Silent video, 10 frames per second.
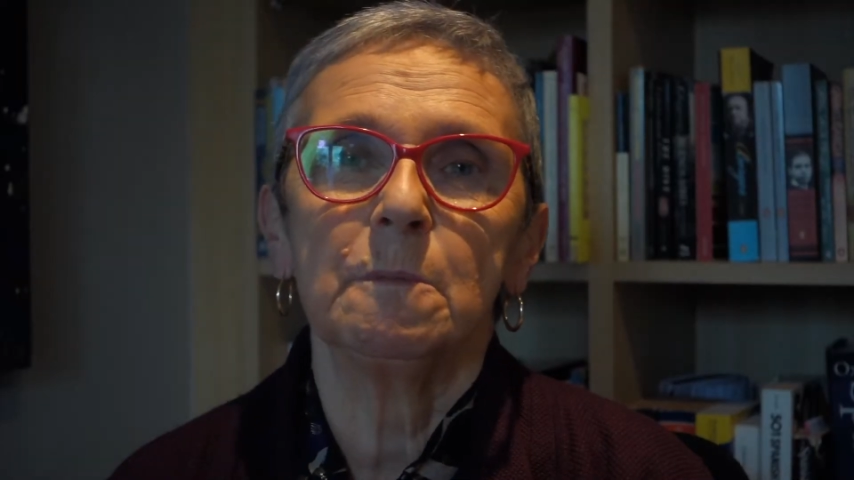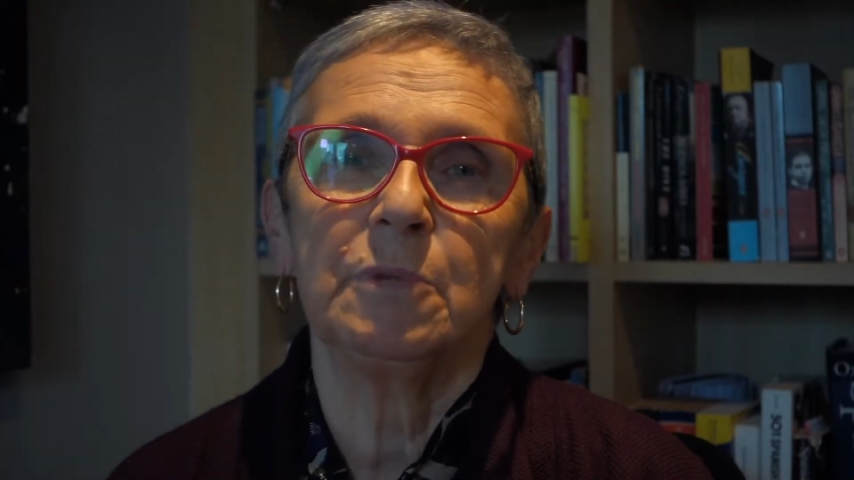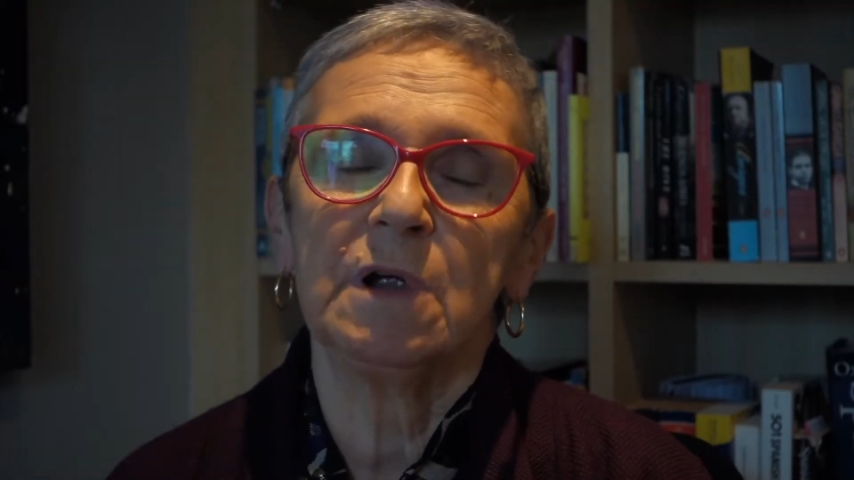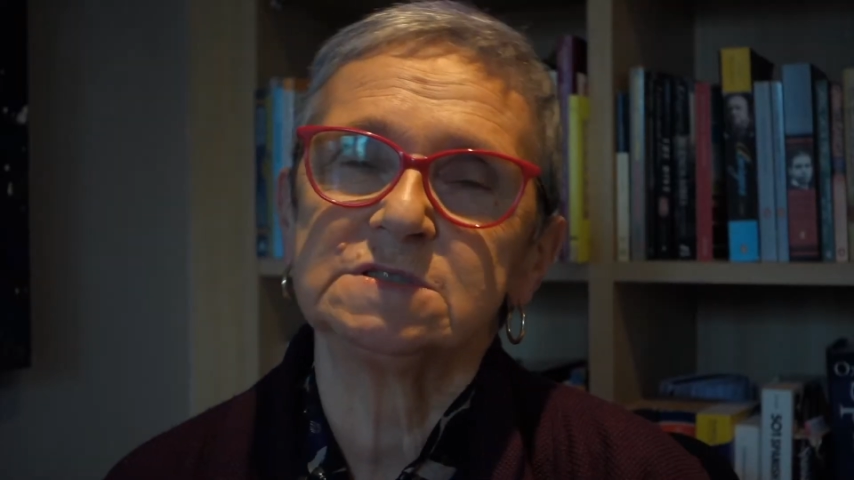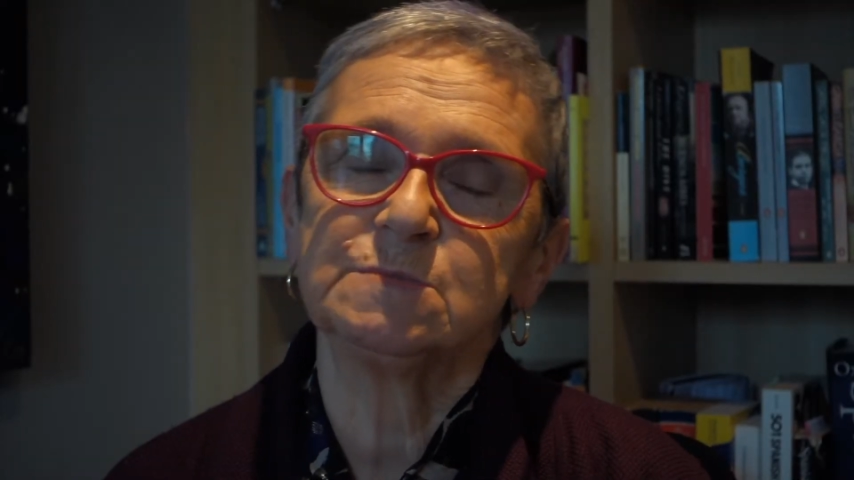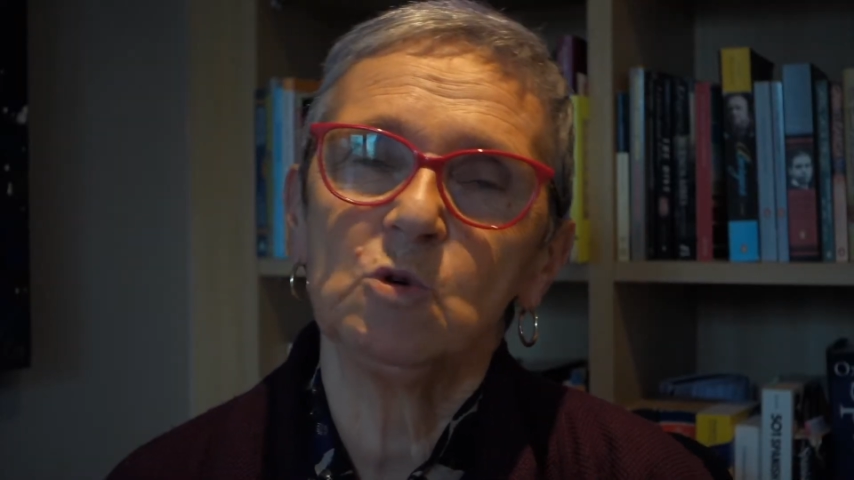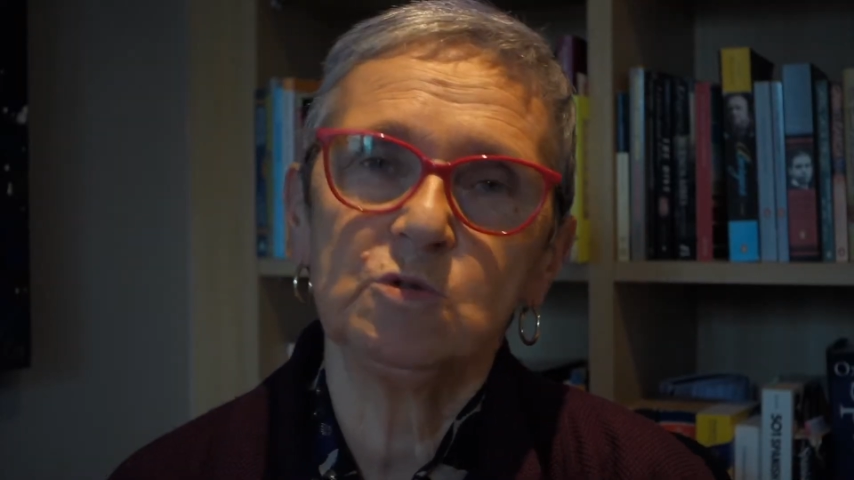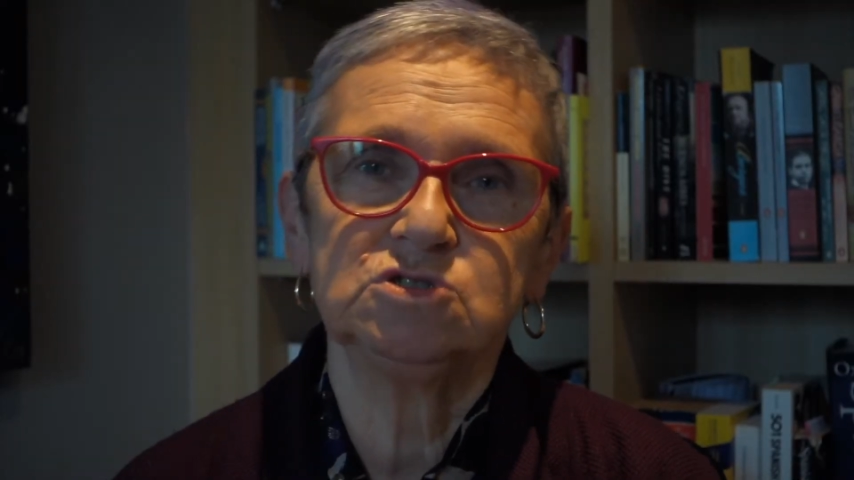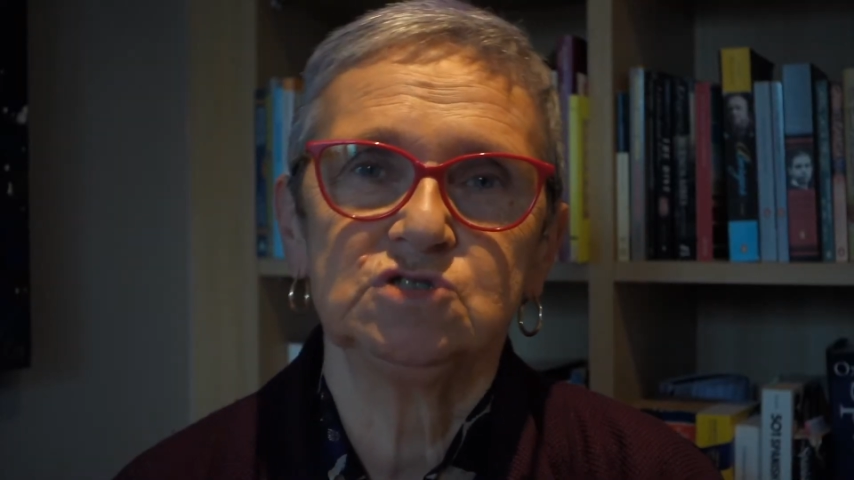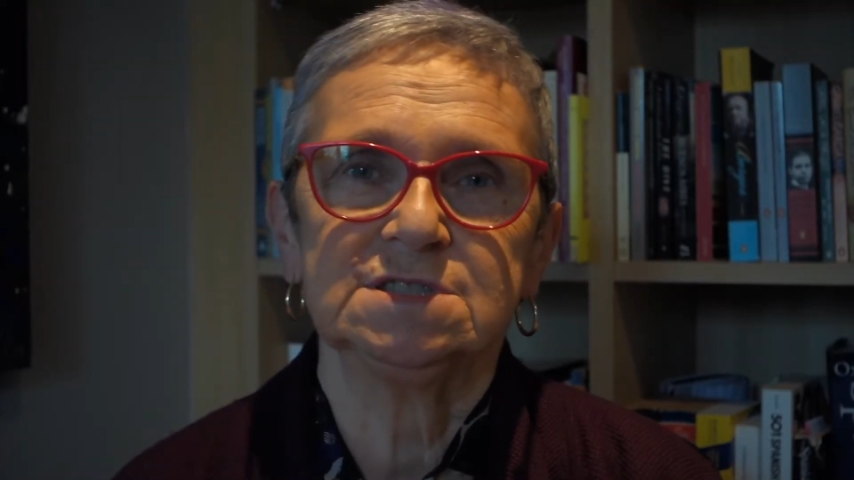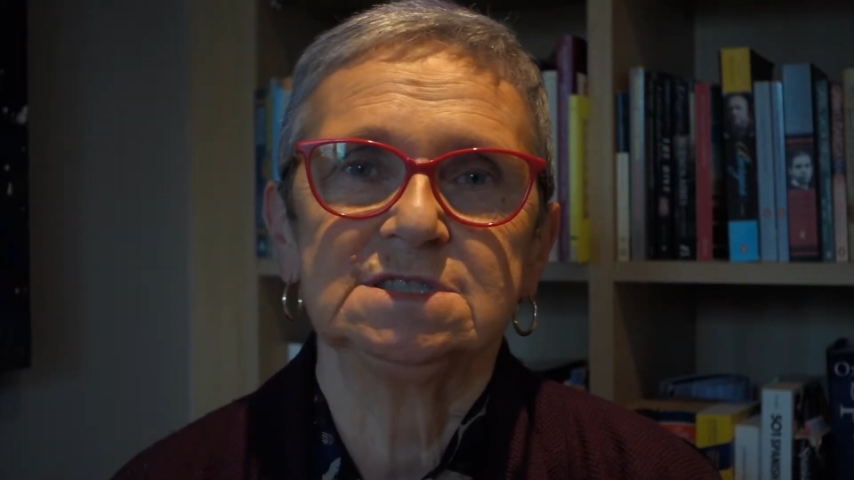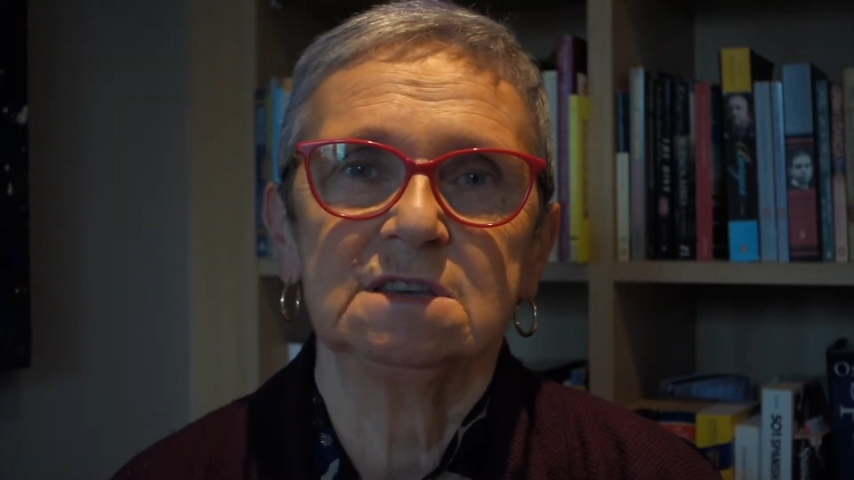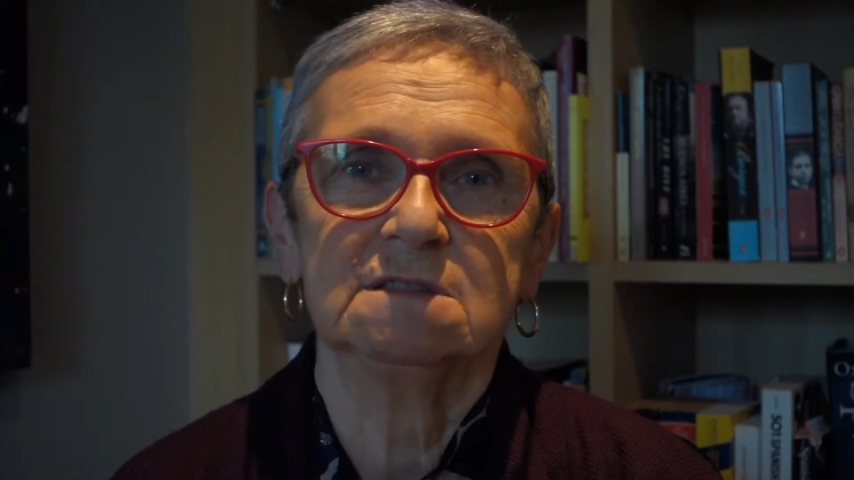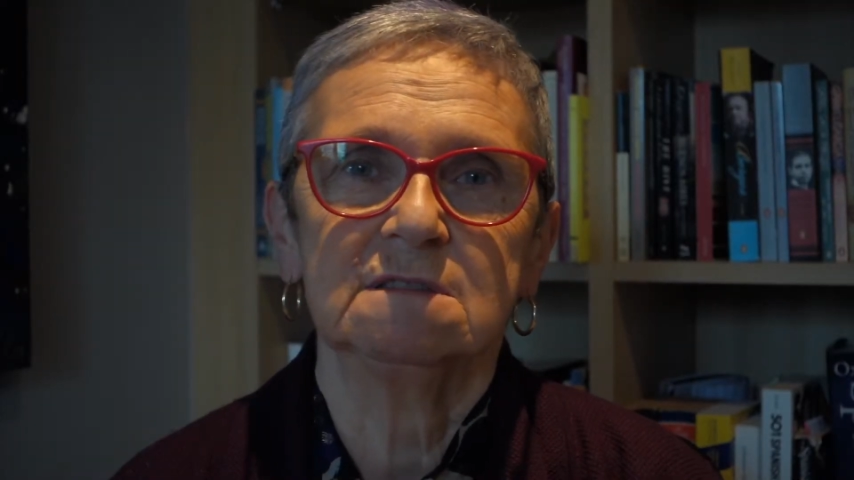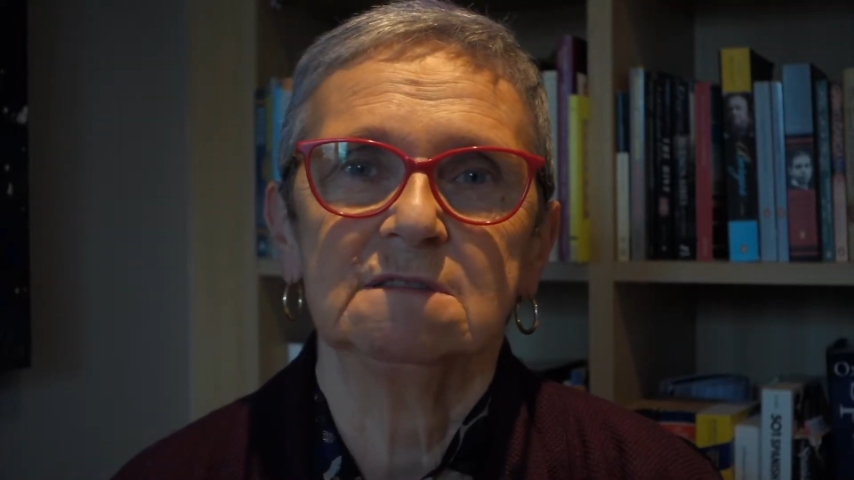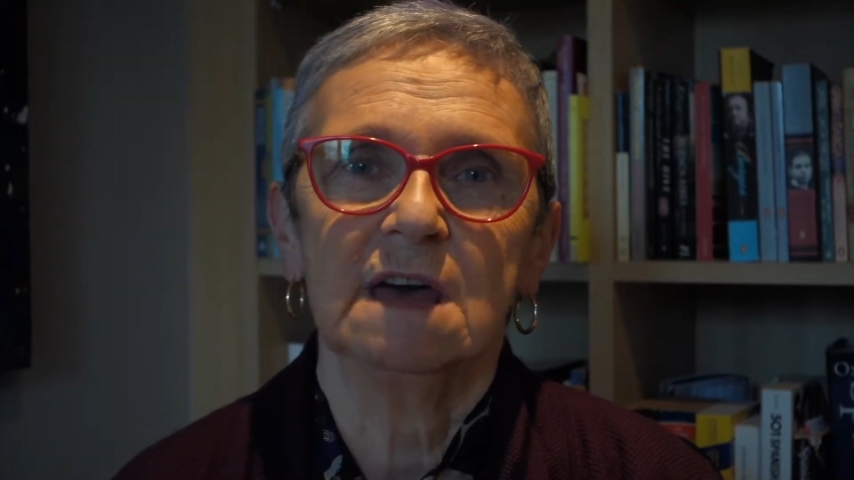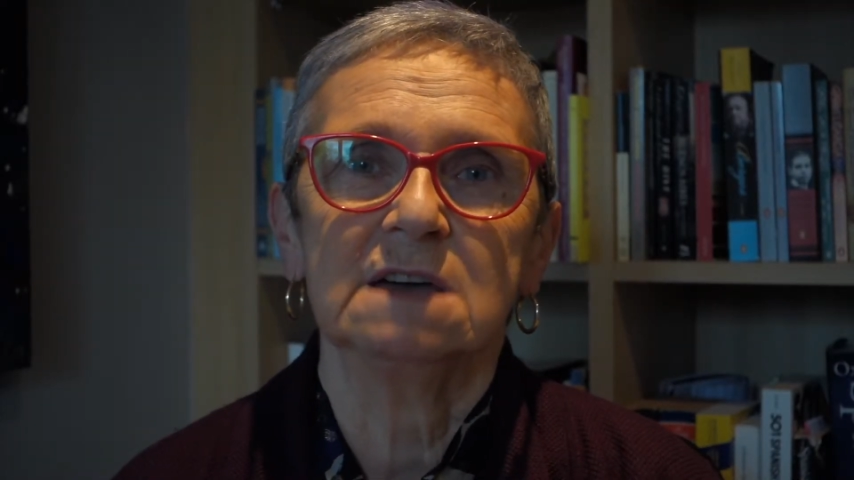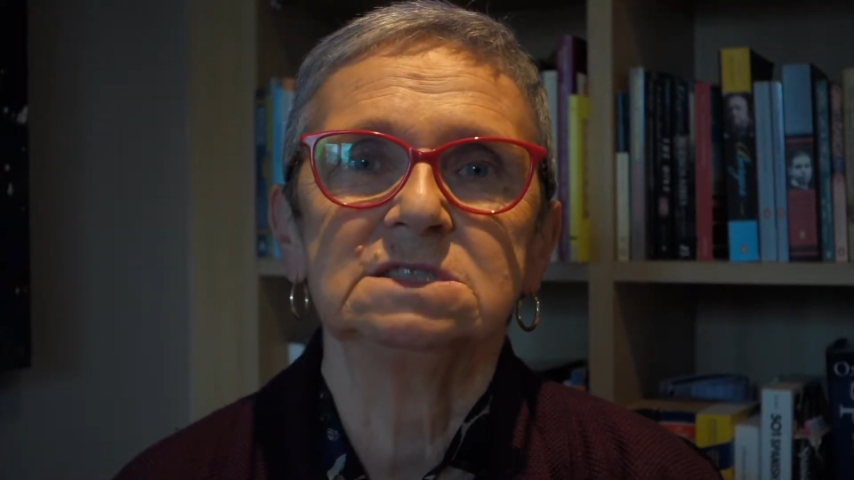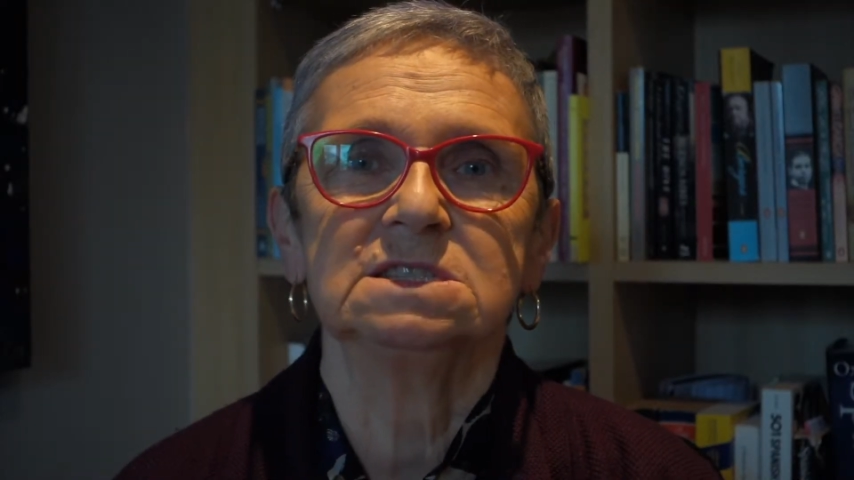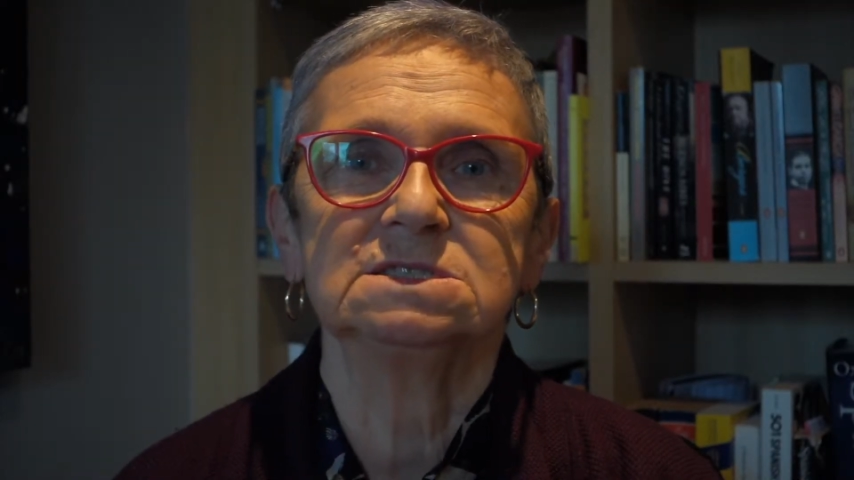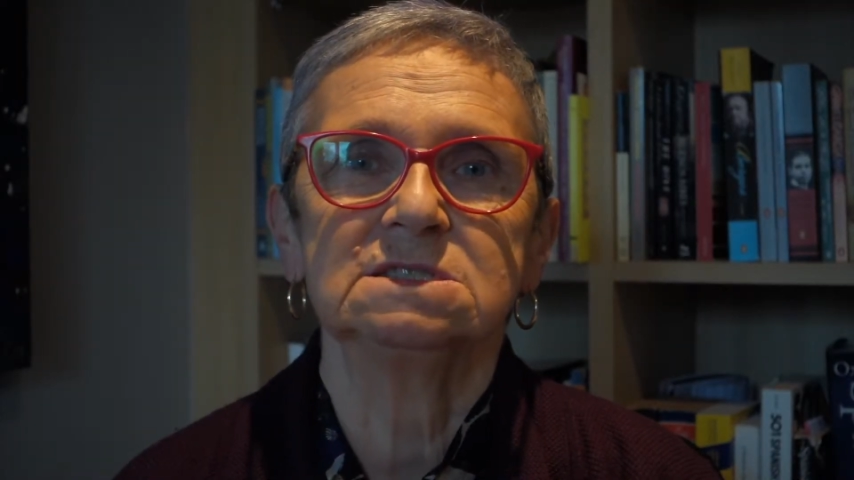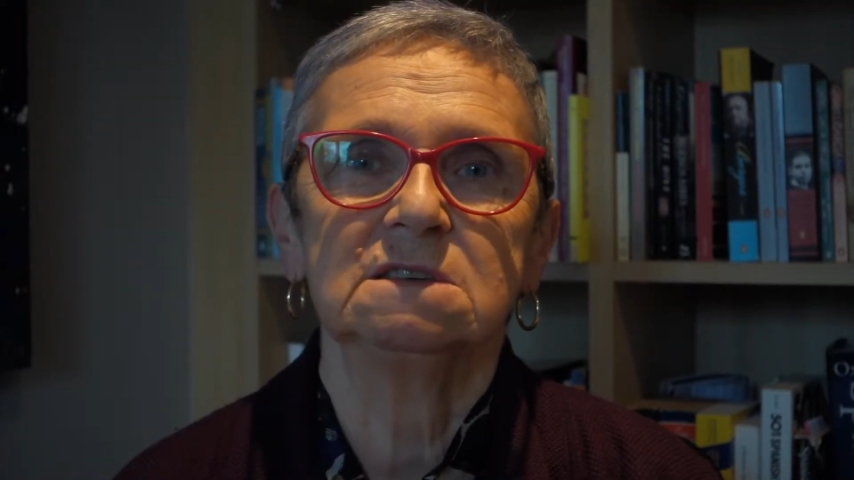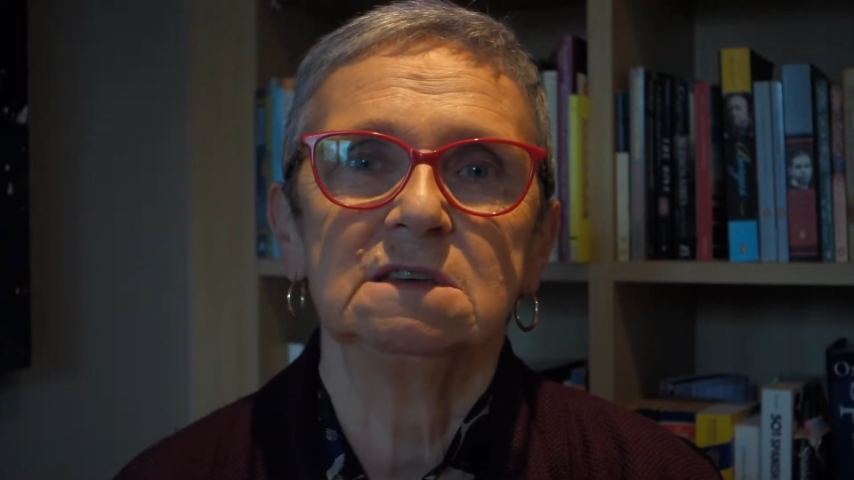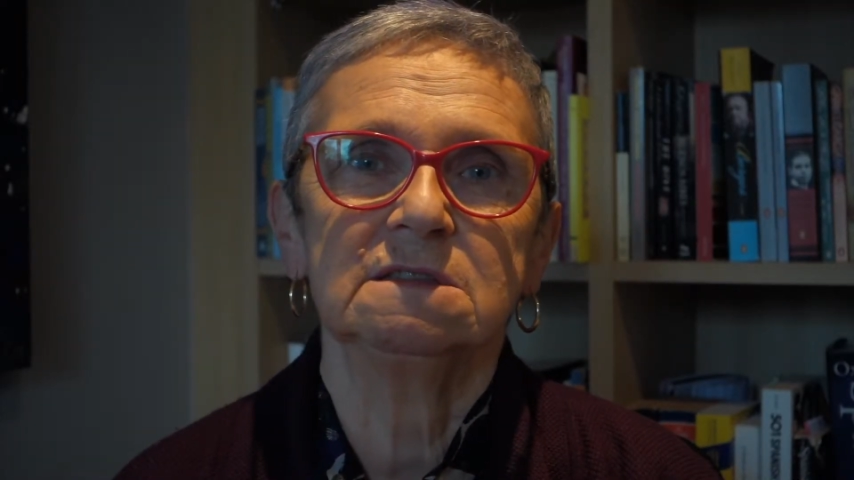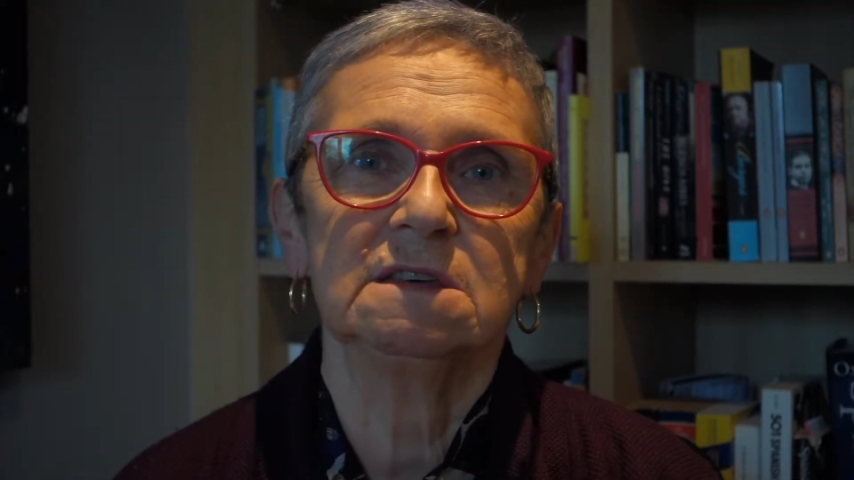perhaps more interesting than that is the,